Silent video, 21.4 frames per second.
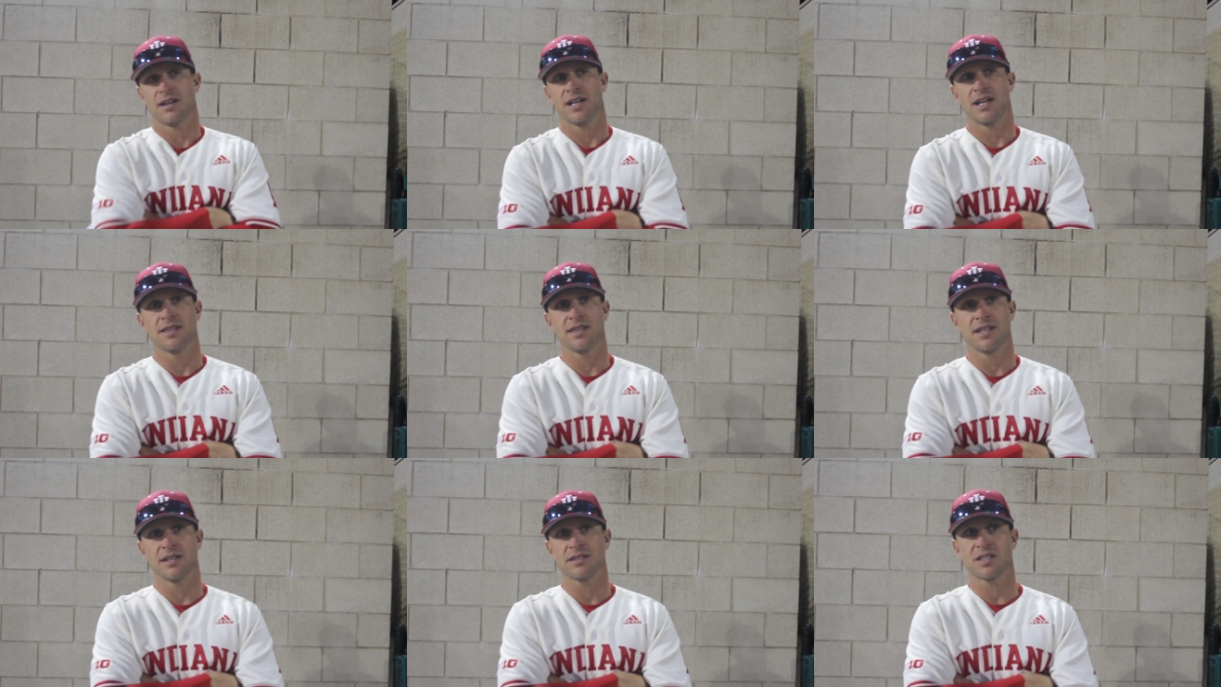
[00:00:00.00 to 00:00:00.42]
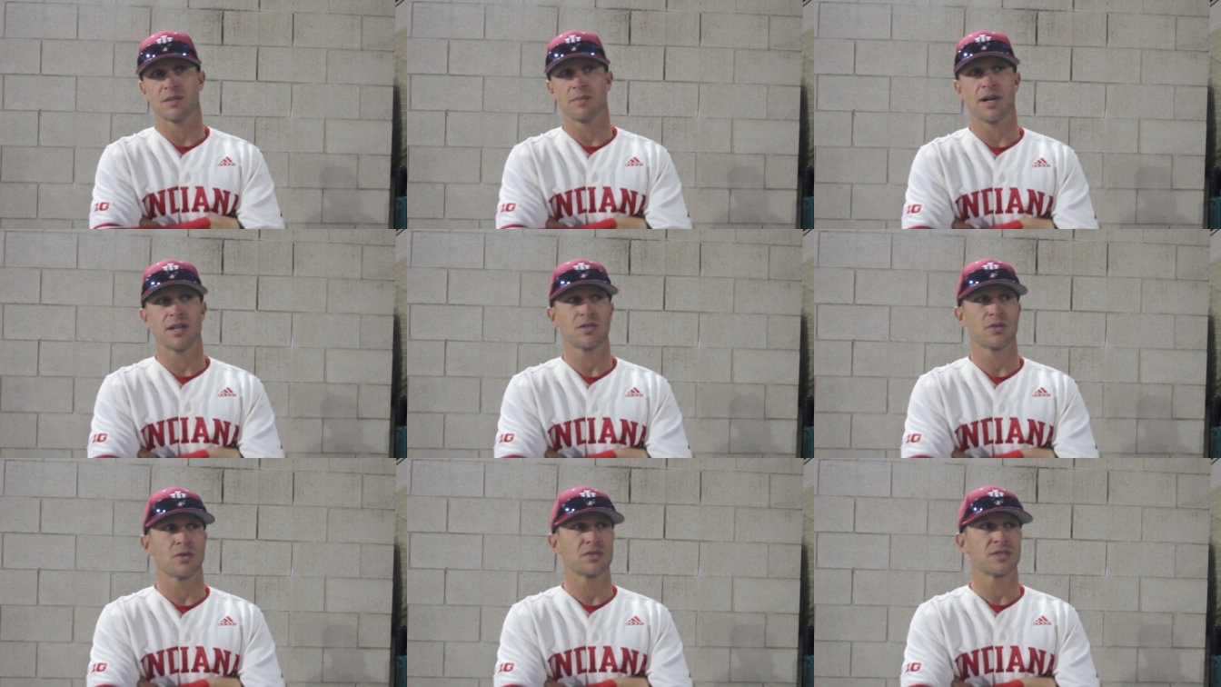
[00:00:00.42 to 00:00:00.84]
And then it's
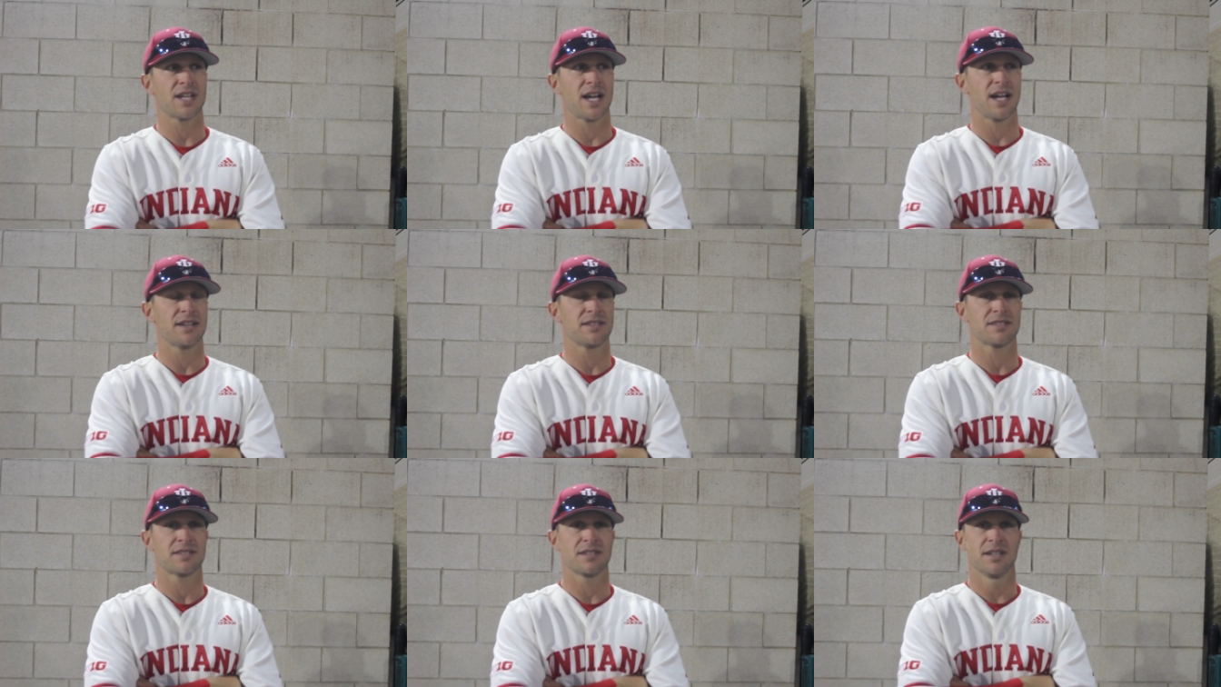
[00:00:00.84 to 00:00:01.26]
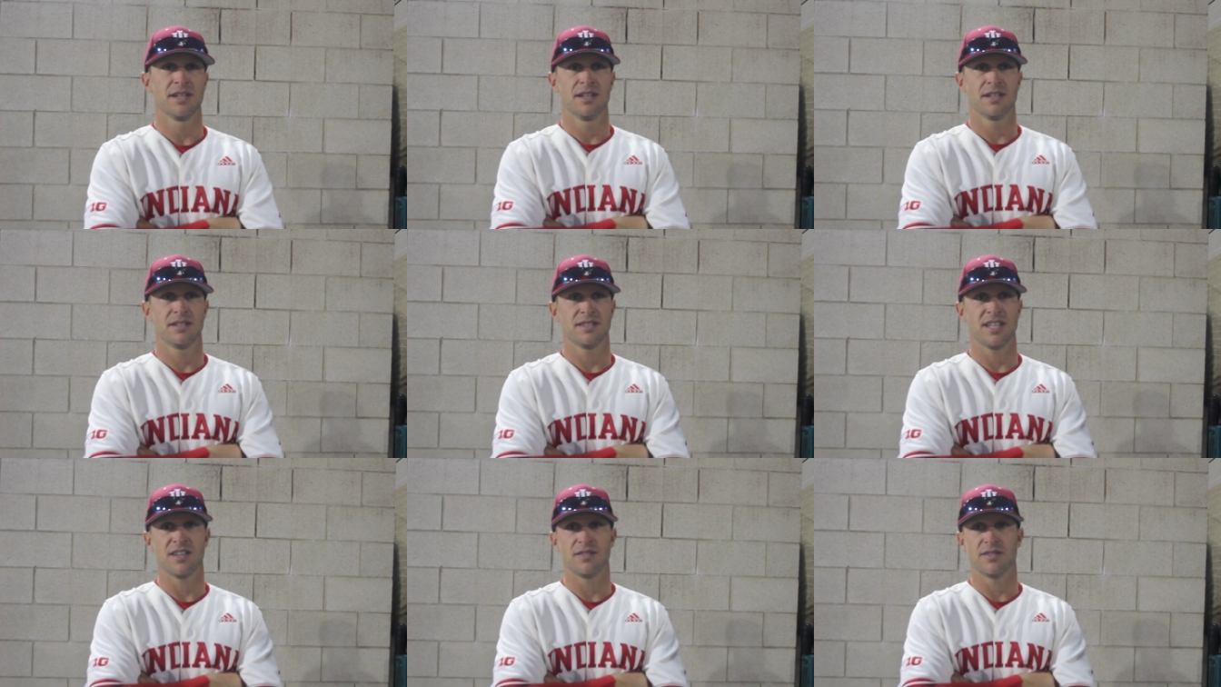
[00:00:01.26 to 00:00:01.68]
about those guys.
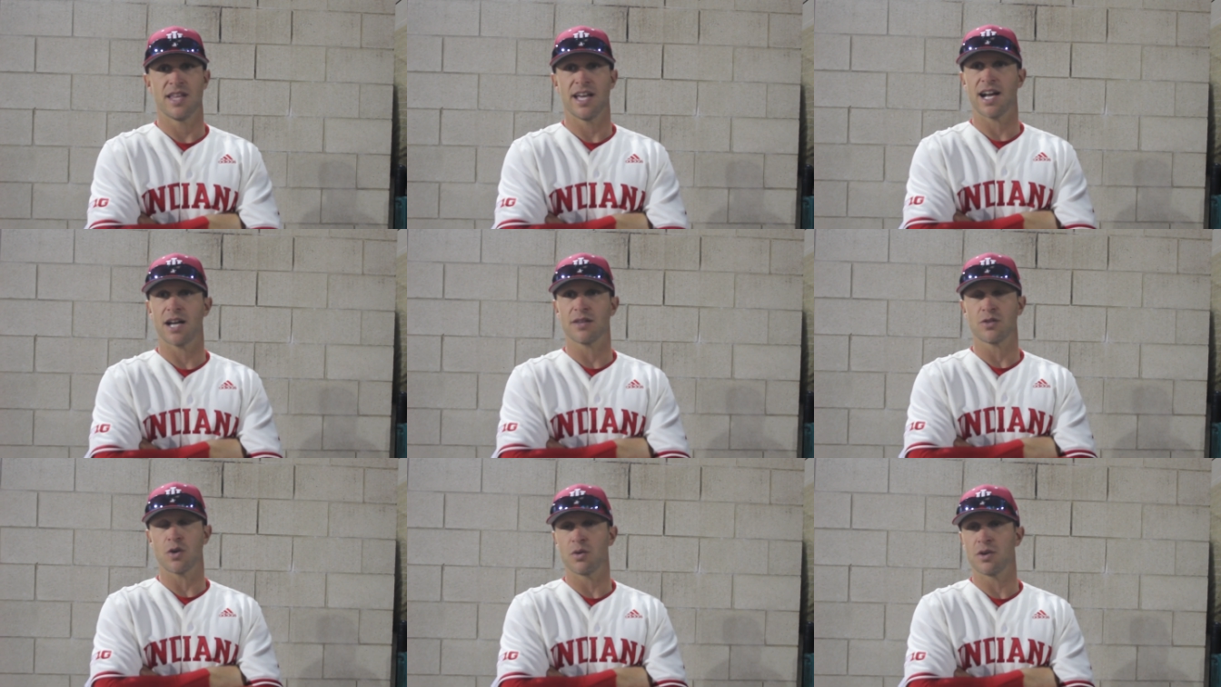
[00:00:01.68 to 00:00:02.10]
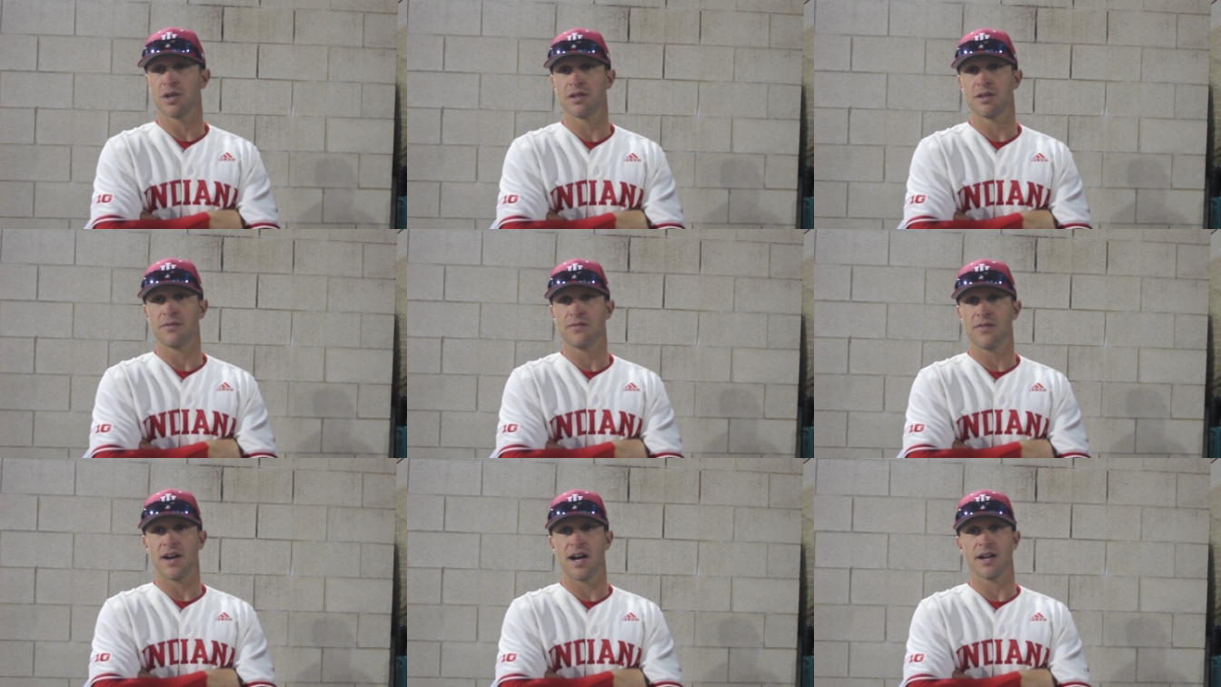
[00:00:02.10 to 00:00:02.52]
They got thrown into
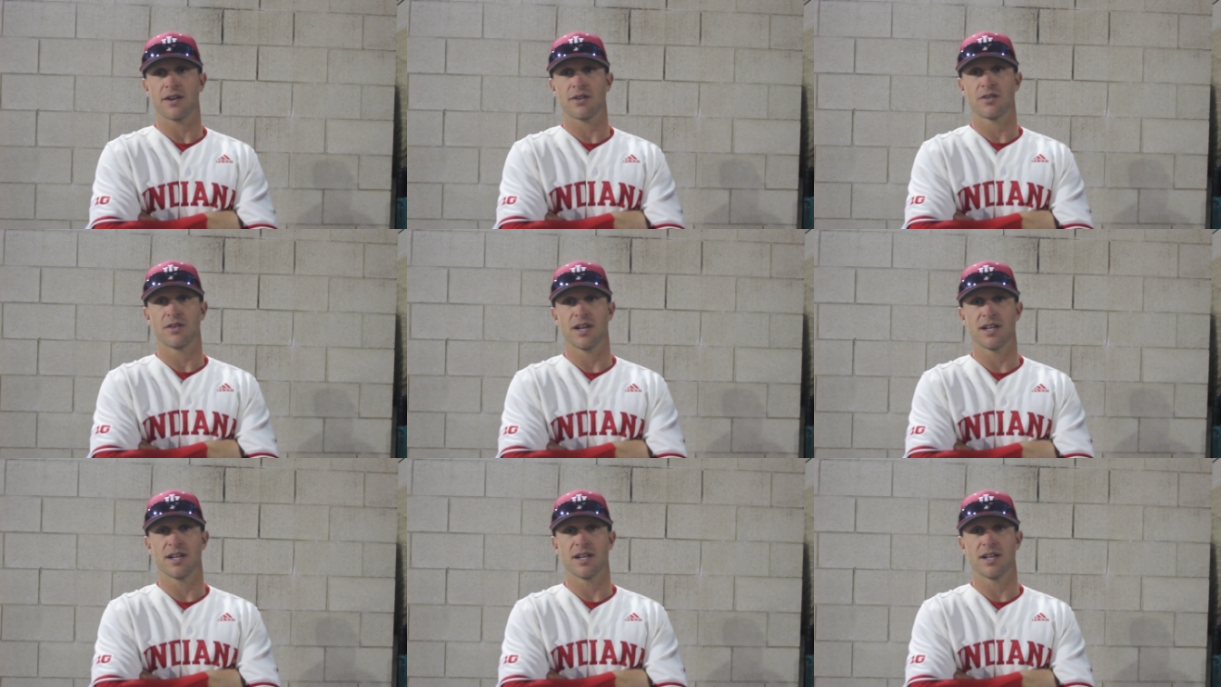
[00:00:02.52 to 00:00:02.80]
the fire